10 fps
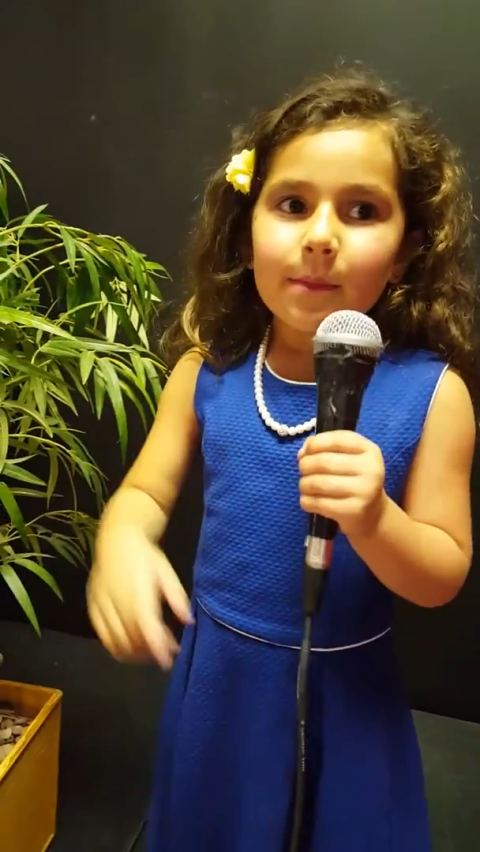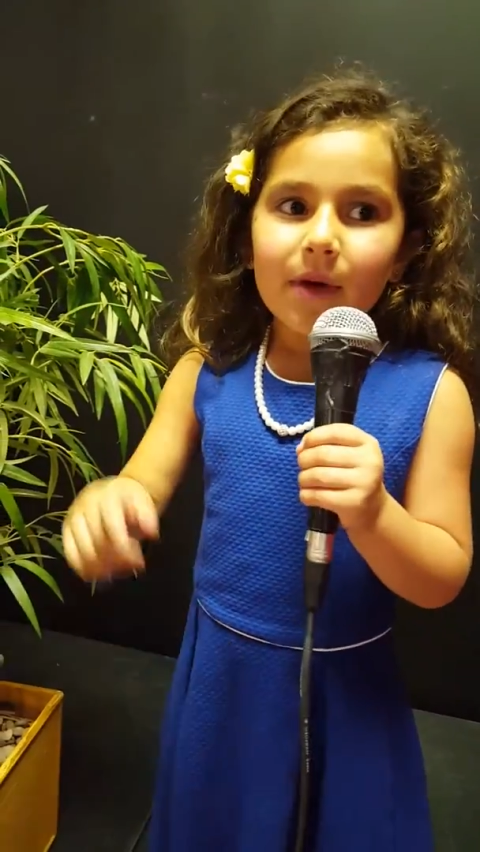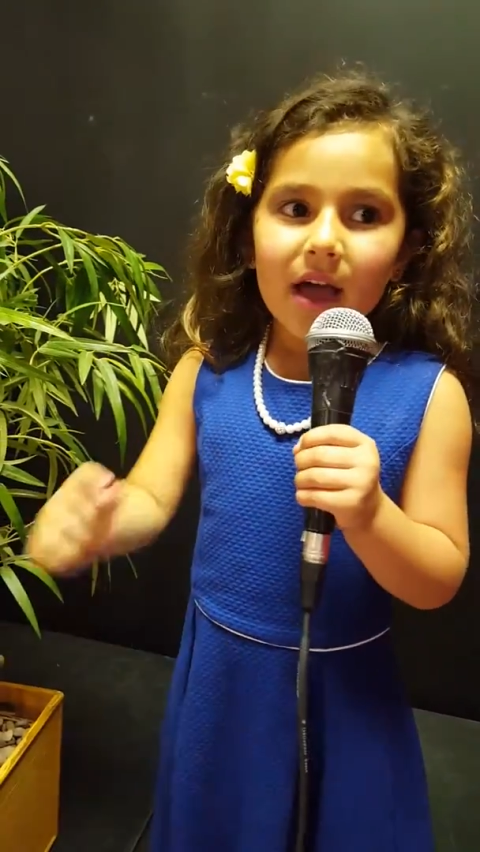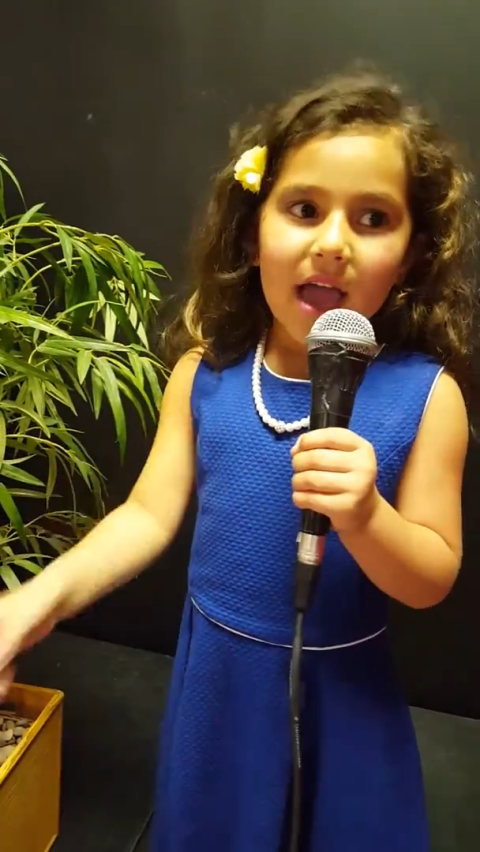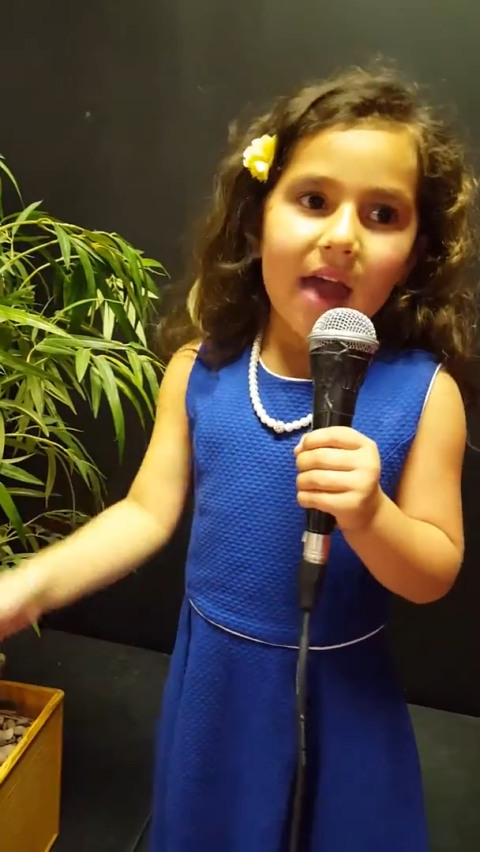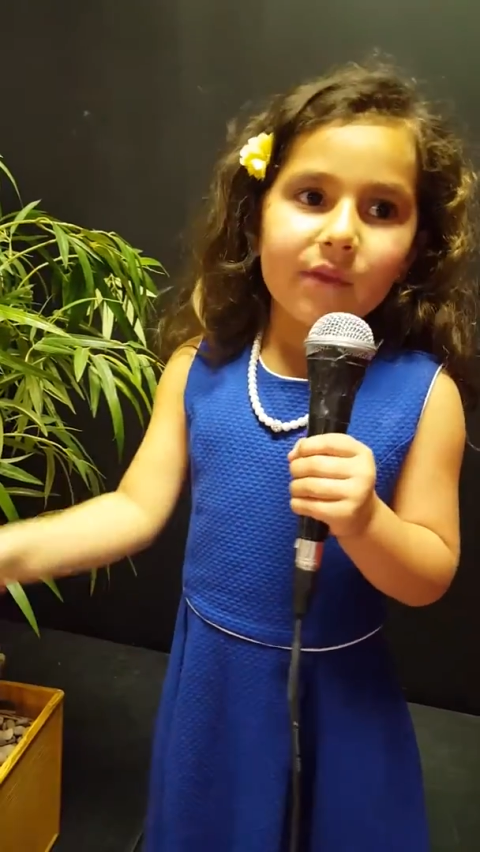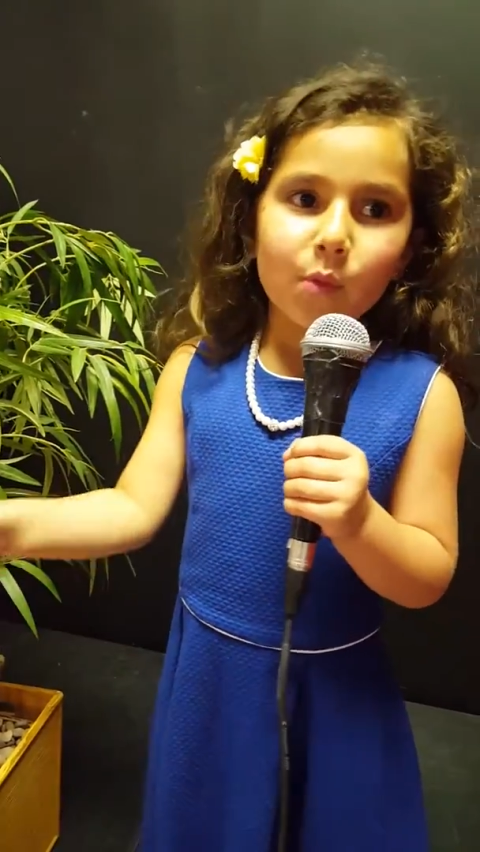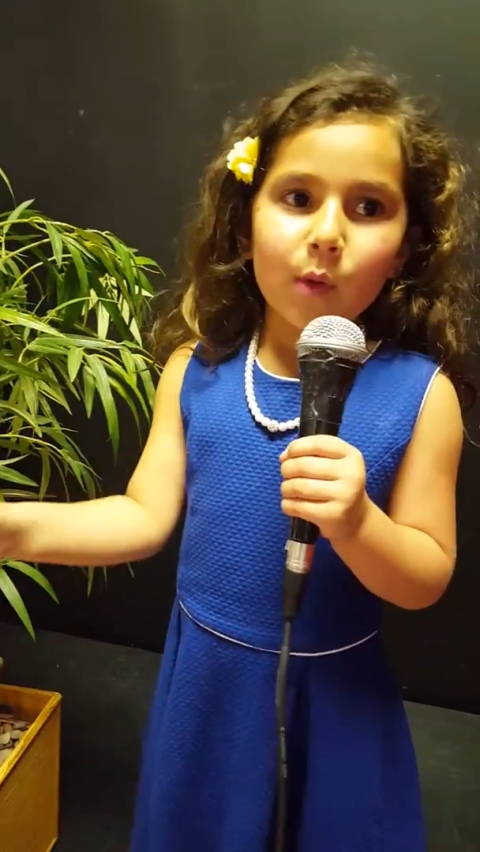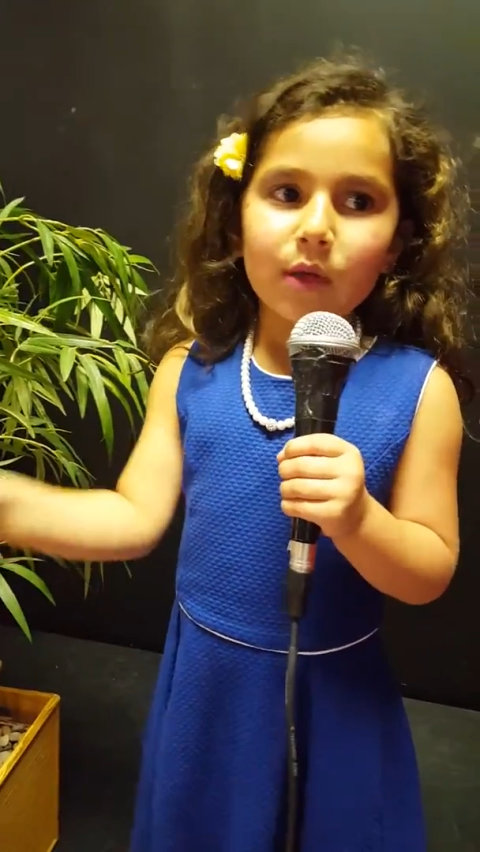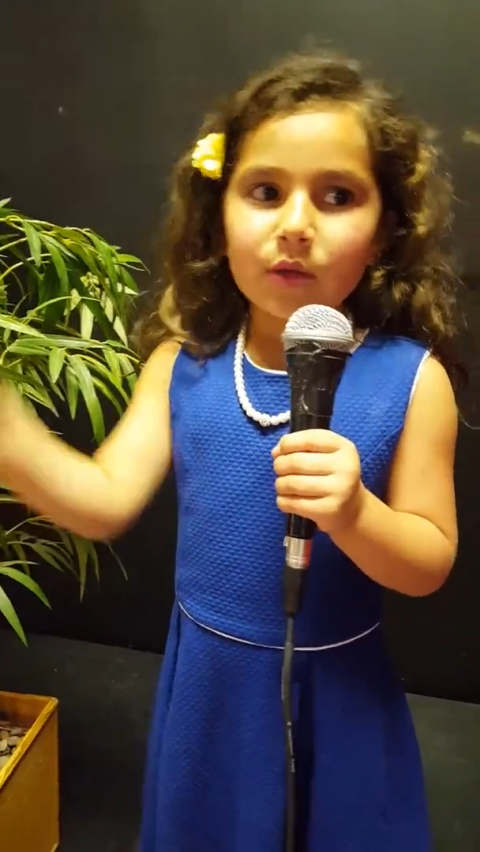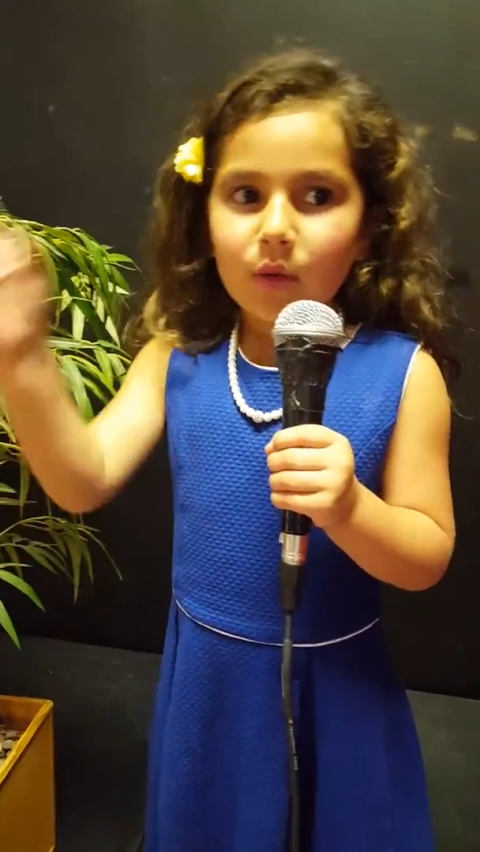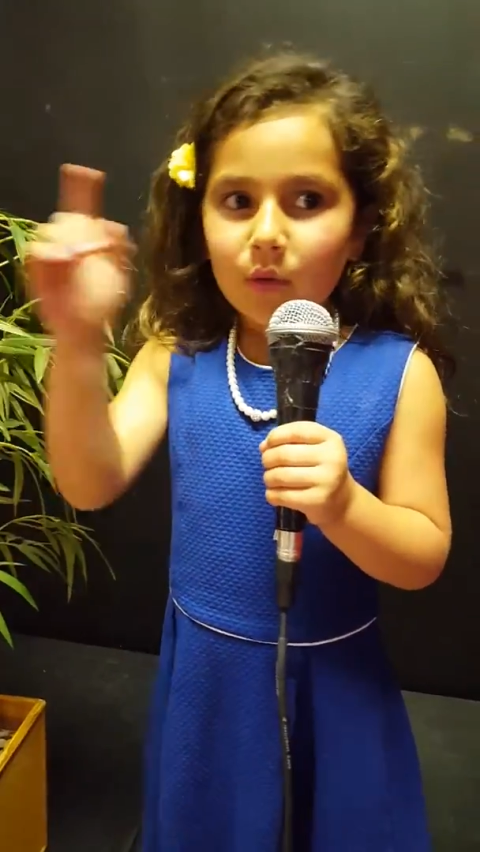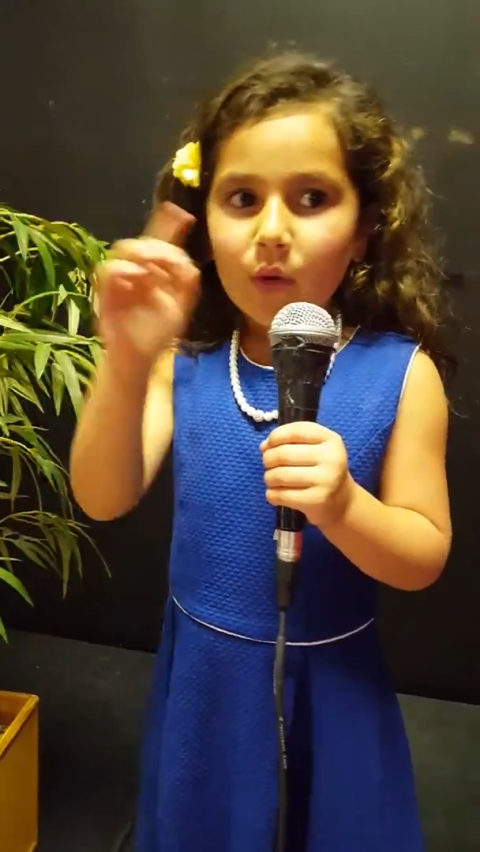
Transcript: but everyone in the